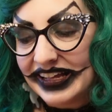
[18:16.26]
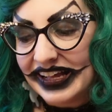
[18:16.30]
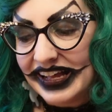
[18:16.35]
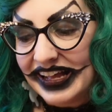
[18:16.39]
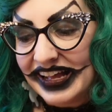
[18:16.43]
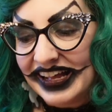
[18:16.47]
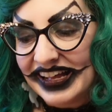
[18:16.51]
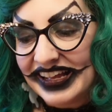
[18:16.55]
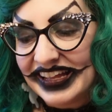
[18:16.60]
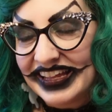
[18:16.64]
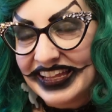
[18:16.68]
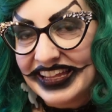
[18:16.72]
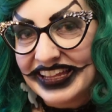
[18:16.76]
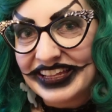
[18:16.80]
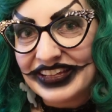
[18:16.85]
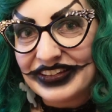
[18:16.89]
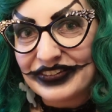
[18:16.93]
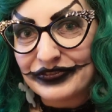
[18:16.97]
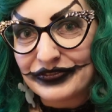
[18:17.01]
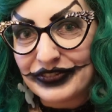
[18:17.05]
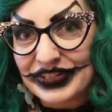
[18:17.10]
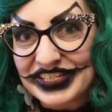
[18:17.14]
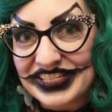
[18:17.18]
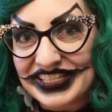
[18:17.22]
I
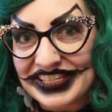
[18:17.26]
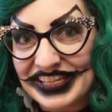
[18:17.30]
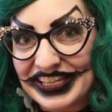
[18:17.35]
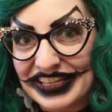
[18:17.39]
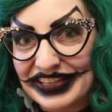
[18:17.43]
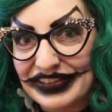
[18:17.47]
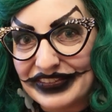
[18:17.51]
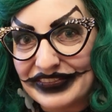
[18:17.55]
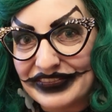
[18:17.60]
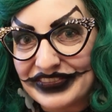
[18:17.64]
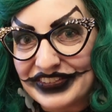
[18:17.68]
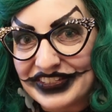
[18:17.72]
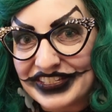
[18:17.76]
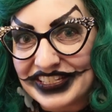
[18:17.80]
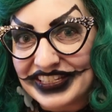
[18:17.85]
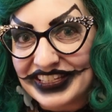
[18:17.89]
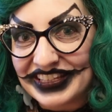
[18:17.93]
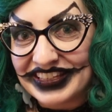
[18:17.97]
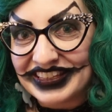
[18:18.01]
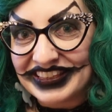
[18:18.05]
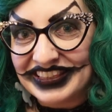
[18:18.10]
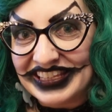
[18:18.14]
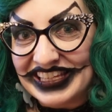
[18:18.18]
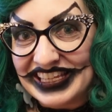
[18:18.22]
received
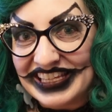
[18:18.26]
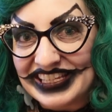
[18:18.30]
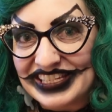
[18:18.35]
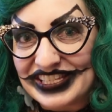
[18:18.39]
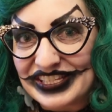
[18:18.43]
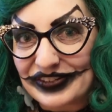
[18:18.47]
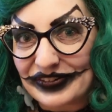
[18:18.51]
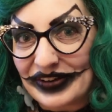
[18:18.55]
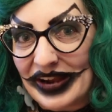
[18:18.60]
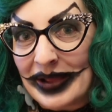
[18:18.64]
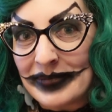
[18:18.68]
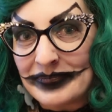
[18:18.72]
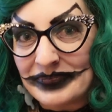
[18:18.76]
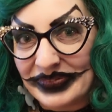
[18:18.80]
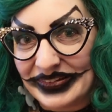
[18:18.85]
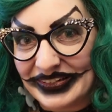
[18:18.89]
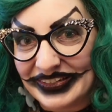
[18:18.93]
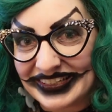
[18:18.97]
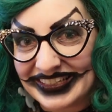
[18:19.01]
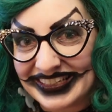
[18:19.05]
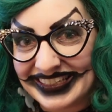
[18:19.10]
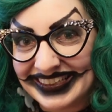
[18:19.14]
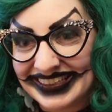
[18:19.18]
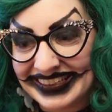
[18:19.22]
the
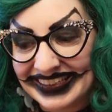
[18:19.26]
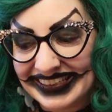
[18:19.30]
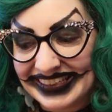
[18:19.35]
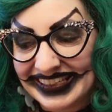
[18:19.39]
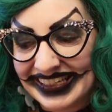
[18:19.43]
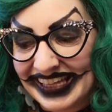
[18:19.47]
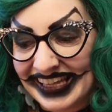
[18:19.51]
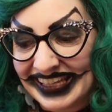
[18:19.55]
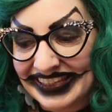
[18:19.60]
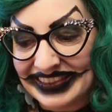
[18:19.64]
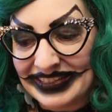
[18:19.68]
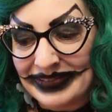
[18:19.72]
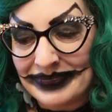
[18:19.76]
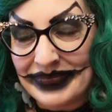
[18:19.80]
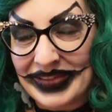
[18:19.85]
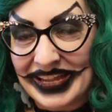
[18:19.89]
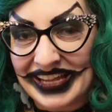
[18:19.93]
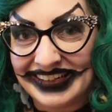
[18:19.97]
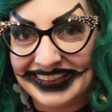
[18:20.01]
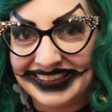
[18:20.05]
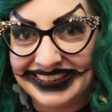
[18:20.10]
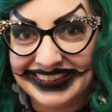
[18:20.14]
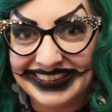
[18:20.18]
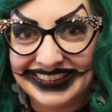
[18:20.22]
scrapbook in the
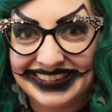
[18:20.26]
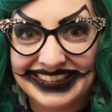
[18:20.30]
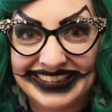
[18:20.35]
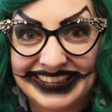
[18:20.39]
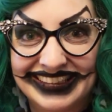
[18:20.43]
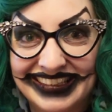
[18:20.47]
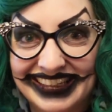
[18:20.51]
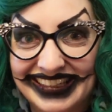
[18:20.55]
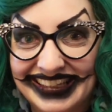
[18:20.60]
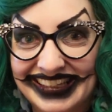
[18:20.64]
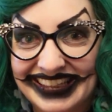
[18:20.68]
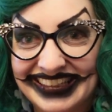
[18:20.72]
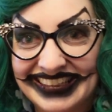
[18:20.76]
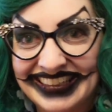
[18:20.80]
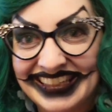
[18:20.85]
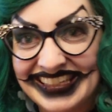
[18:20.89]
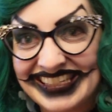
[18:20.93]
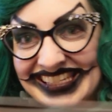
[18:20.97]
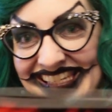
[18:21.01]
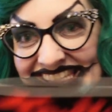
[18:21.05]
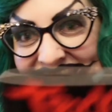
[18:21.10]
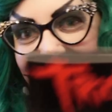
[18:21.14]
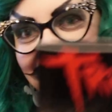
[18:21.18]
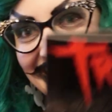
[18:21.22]
mail.
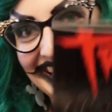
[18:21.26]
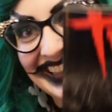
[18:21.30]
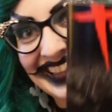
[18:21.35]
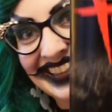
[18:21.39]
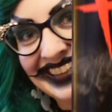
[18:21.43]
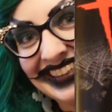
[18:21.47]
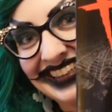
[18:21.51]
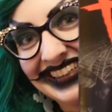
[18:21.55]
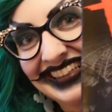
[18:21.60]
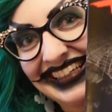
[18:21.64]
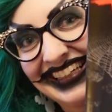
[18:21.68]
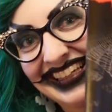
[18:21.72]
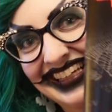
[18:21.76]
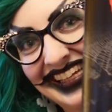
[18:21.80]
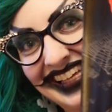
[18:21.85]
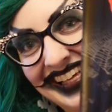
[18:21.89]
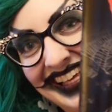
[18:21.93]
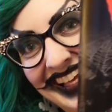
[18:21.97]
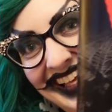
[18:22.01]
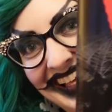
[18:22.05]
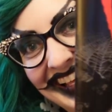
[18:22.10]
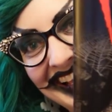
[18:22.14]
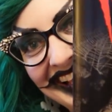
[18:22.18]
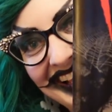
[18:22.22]
This is it.
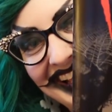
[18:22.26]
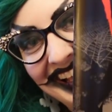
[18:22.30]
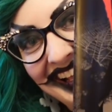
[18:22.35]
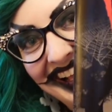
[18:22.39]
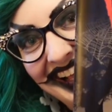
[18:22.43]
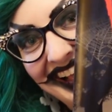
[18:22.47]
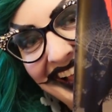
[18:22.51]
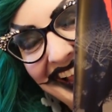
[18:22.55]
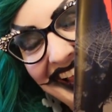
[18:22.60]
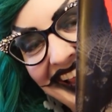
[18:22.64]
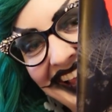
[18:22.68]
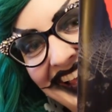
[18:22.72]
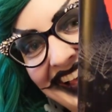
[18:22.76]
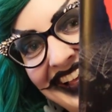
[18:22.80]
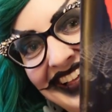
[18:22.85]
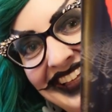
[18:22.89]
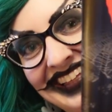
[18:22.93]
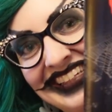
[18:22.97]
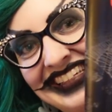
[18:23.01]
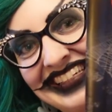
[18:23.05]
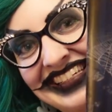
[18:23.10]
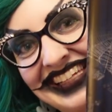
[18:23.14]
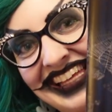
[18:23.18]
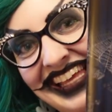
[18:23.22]

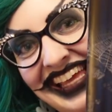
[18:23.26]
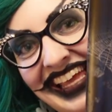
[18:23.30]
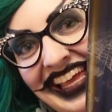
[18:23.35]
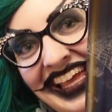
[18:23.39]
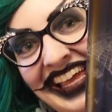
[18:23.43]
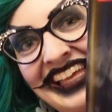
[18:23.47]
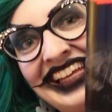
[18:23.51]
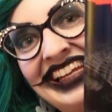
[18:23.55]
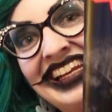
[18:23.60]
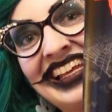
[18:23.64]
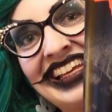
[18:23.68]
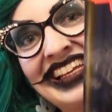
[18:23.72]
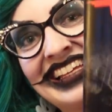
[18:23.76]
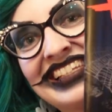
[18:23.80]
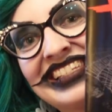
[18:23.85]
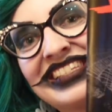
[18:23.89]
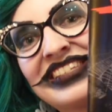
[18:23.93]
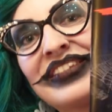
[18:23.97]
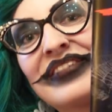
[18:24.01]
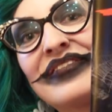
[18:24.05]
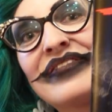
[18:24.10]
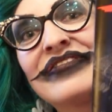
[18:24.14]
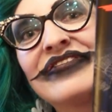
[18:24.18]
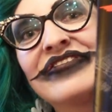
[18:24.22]
And it
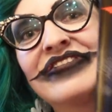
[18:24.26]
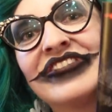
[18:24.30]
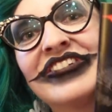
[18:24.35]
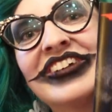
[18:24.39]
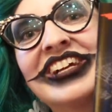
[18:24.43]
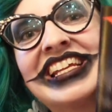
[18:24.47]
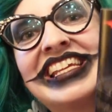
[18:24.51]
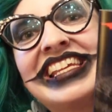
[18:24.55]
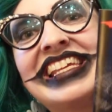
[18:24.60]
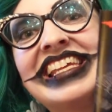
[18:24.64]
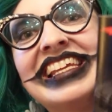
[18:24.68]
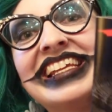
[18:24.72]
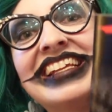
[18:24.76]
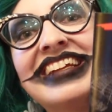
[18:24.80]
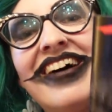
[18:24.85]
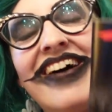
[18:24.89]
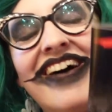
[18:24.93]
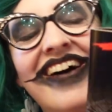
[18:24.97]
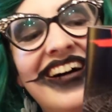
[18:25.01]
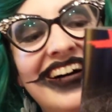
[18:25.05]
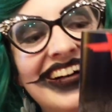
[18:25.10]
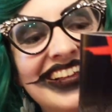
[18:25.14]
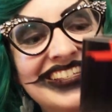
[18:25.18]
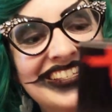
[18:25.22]
is freaking
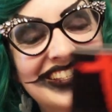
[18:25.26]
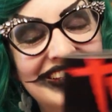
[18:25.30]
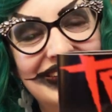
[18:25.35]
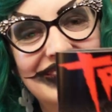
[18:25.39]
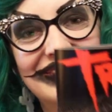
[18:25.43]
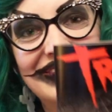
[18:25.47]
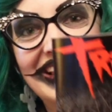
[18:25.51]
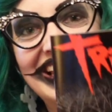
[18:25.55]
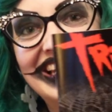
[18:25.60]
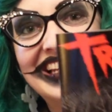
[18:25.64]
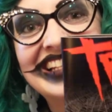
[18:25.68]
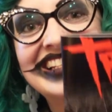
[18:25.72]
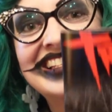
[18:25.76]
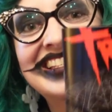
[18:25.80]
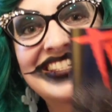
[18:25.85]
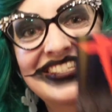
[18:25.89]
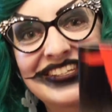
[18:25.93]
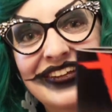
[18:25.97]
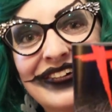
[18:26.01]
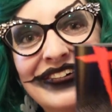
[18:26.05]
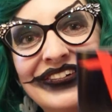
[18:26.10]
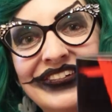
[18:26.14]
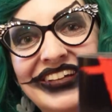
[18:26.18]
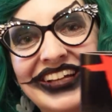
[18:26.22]
awesome. It is
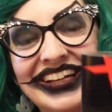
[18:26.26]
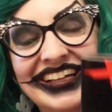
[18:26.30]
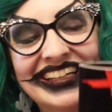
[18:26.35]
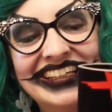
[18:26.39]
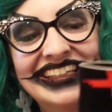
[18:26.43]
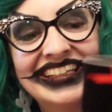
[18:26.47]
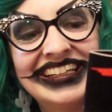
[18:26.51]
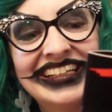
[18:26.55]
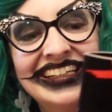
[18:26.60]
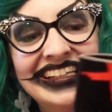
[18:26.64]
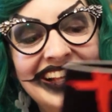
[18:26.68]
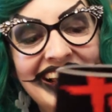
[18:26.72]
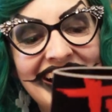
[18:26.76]
so good.